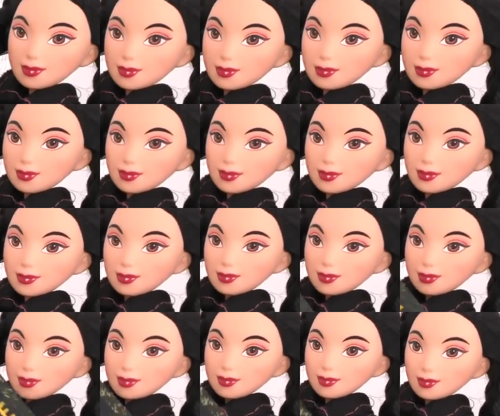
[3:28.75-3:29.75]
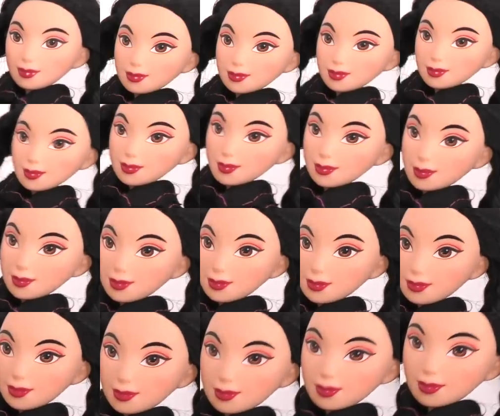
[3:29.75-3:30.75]
Even an interesting
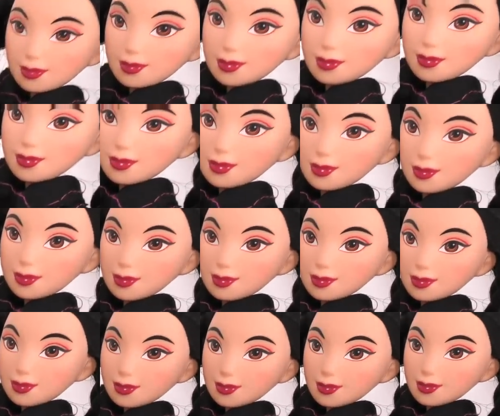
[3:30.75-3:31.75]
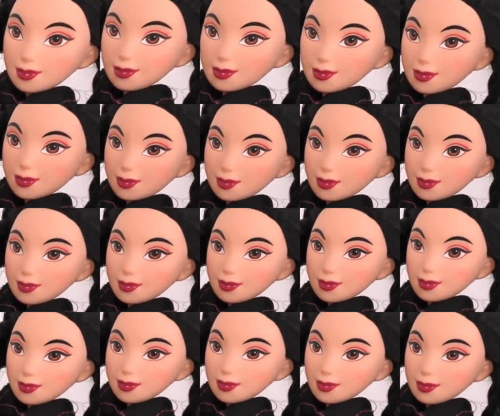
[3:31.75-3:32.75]
book. Let me read
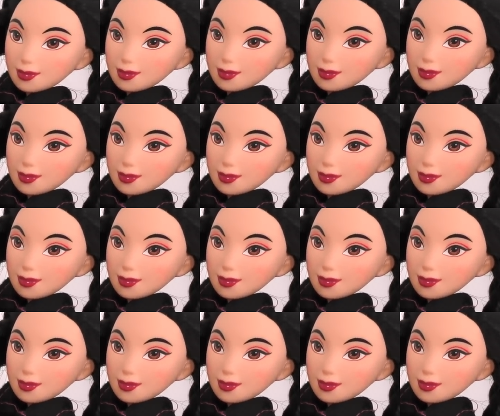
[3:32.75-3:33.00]
it.